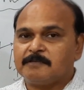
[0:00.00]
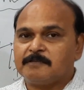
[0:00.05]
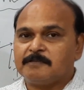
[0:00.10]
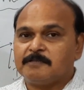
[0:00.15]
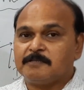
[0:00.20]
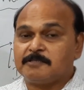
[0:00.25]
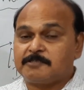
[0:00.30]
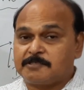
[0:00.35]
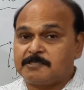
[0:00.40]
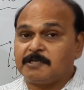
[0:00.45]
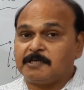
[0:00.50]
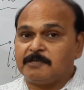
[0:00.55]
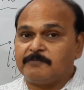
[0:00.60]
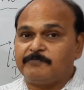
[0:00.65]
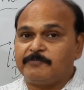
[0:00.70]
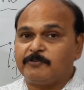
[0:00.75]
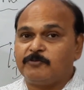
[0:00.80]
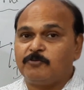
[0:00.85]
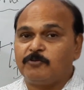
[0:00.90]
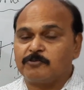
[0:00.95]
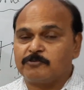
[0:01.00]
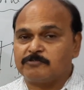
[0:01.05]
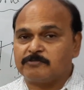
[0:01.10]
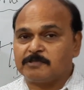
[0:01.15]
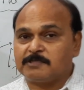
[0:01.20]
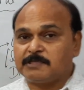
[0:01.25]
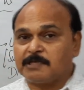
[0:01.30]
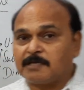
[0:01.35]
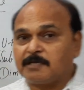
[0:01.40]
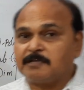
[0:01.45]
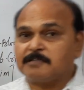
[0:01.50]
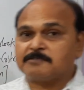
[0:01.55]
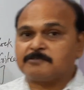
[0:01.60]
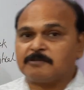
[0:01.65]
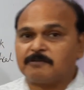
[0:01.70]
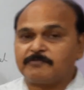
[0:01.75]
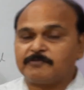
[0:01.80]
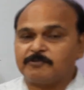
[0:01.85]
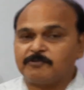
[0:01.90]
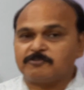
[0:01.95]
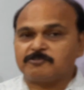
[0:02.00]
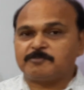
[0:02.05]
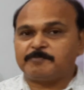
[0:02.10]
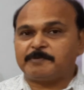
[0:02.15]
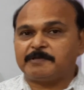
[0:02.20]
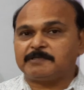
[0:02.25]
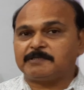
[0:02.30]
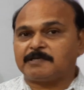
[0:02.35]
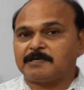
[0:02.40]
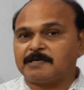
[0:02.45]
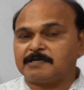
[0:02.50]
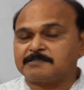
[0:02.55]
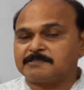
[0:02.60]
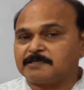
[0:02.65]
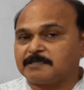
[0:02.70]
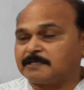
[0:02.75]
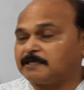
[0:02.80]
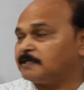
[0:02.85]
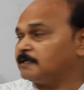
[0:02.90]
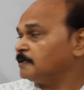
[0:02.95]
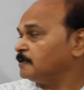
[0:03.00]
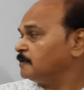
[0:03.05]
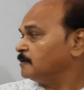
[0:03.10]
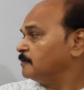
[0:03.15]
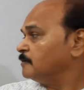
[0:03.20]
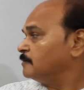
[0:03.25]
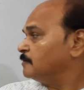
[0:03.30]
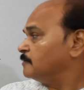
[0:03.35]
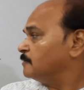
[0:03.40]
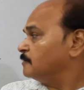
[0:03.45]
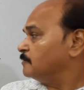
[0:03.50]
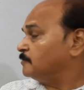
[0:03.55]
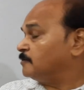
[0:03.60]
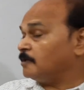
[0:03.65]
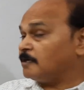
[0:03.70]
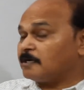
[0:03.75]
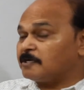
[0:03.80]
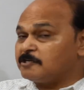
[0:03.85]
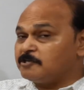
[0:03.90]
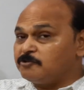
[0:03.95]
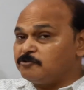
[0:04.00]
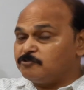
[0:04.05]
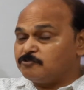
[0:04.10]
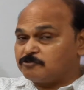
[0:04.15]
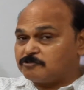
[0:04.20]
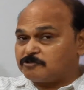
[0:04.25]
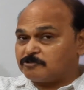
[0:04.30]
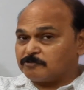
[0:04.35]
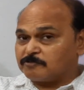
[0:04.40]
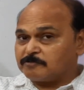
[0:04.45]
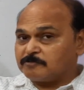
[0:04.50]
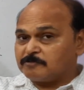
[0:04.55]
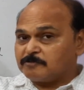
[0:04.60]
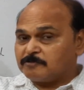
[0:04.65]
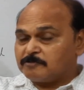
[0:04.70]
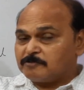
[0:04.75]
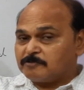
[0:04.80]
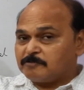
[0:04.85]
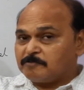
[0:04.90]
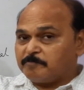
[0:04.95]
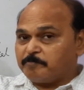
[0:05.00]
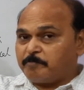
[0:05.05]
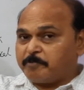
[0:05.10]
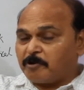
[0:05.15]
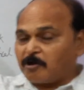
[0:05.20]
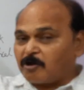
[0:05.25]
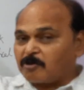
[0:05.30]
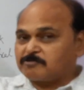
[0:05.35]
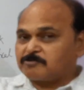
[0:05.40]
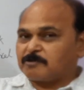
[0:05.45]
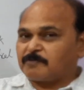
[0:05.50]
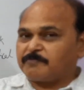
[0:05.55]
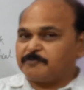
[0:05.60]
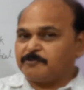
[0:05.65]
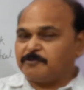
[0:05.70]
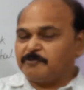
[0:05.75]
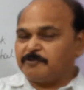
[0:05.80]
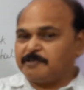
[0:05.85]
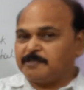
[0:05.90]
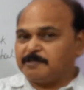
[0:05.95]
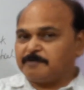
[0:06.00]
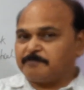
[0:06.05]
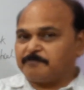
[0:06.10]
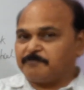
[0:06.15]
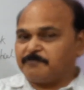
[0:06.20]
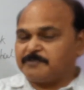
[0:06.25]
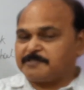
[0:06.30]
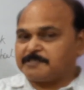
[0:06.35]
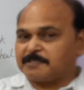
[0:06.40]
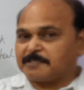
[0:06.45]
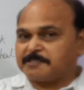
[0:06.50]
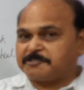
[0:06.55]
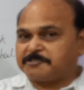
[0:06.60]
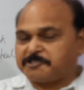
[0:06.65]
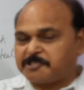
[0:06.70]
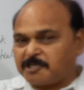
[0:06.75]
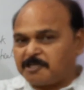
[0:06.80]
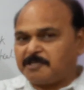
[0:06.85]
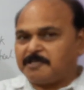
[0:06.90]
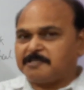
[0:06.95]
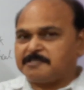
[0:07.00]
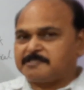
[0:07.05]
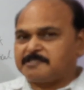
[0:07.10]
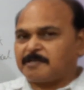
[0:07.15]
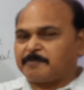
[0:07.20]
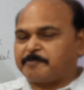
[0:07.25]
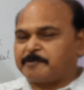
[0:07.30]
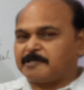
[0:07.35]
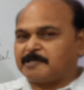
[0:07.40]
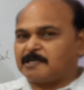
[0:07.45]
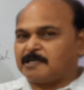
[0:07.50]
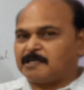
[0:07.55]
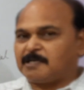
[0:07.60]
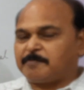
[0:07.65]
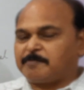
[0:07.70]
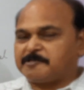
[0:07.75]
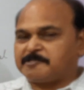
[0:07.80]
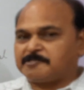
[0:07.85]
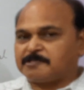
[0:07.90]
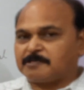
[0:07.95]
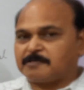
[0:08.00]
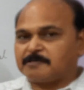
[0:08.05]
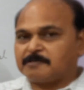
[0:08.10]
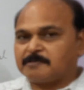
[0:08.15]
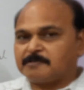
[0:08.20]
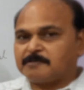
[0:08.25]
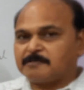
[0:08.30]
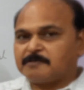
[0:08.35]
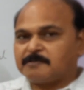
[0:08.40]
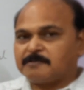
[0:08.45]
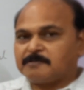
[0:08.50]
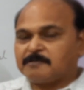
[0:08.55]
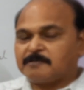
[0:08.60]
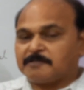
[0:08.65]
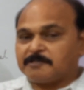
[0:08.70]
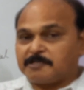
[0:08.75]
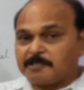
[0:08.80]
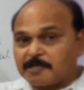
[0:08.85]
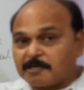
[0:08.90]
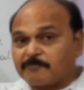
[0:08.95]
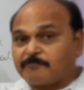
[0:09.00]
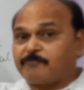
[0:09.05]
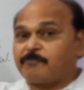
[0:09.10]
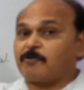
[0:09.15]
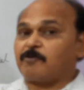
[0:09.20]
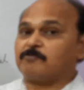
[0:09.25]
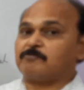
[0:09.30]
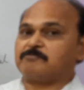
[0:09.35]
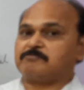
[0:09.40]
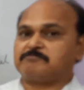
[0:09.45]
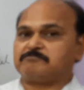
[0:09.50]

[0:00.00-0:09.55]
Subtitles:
Still, if we go to the jungles of Hiroshima and Nagasaki, the unused blocks of uranium which are still in subcritical dimension, they are found.